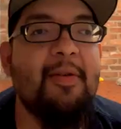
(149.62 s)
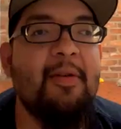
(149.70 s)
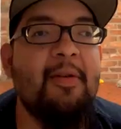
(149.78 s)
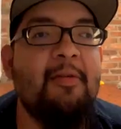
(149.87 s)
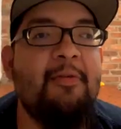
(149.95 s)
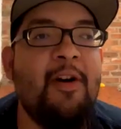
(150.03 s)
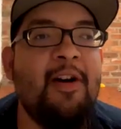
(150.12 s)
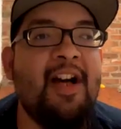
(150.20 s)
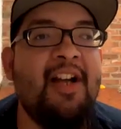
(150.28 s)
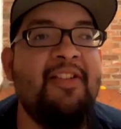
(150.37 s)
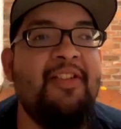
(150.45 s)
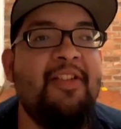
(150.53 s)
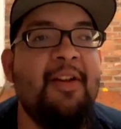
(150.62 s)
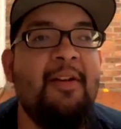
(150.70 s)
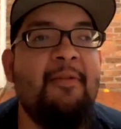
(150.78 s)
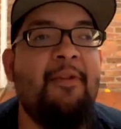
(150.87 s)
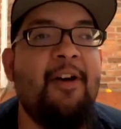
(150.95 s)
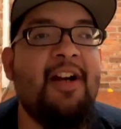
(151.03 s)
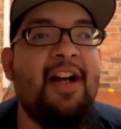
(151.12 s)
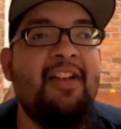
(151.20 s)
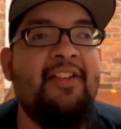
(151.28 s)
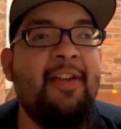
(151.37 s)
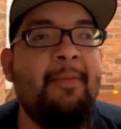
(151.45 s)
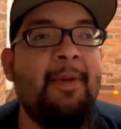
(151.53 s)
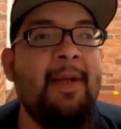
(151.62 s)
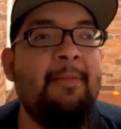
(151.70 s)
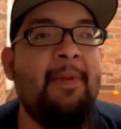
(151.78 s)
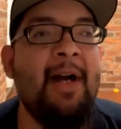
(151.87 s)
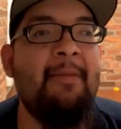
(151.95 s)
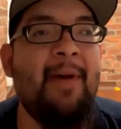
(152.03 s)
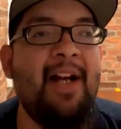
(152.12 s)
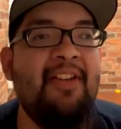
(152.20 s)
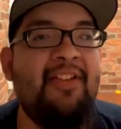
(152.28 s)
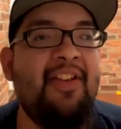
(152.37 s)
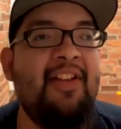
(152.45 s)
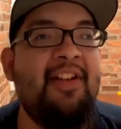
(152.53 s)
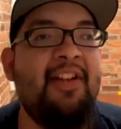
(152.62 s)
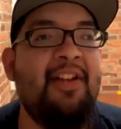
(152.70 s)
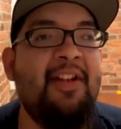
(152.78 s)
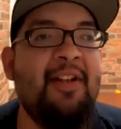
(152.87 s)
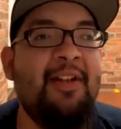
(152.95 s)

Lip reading: Fuck ICP, buy my CD.